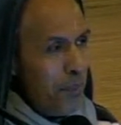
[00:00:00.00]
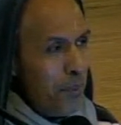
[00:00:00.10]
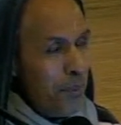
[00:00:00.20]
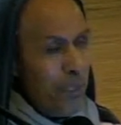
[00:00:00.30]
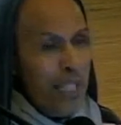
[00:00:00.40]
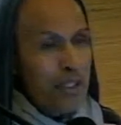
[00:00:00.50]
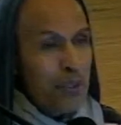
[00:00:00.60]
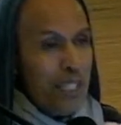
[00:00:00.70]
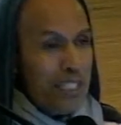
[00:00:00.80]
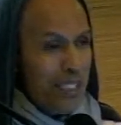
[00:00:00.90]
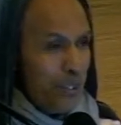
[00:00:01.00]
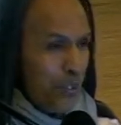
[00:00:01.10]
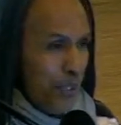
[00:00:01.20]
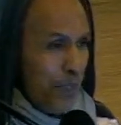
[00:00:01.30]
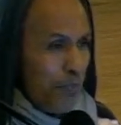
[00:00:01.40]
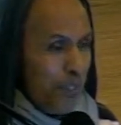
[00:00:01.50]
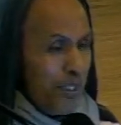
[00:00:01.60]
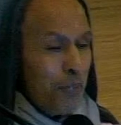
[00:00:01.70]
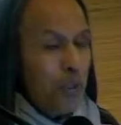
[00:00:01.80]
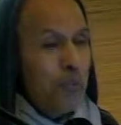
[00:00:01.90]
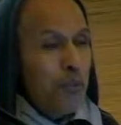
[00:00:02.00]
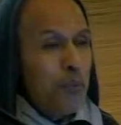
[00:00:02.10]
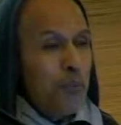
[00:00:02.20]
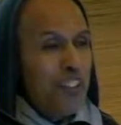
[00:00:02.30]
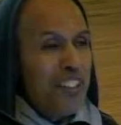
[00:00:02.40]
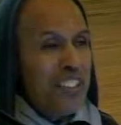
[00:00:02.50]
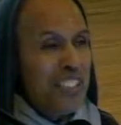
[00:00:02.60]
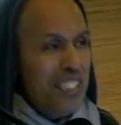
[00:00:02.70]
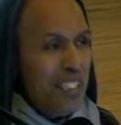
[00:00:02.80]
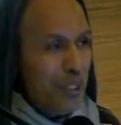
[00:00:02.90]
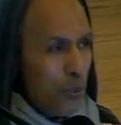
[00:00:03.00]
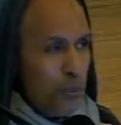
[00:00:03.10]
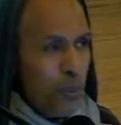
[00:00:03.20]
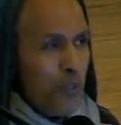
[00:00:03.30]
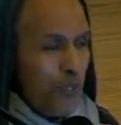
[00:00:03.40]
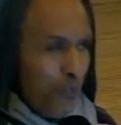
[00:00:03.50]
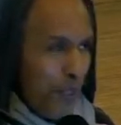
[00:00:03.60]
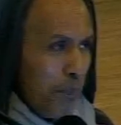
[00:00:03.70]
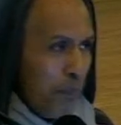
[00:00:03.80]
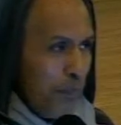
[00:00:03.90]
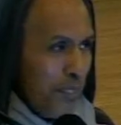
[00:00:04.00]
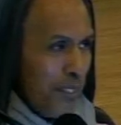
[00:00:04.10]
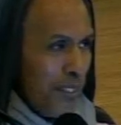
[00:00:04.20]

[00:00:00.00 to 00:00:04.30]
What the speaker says: people will be attracted to them. He will be very dear to both of them.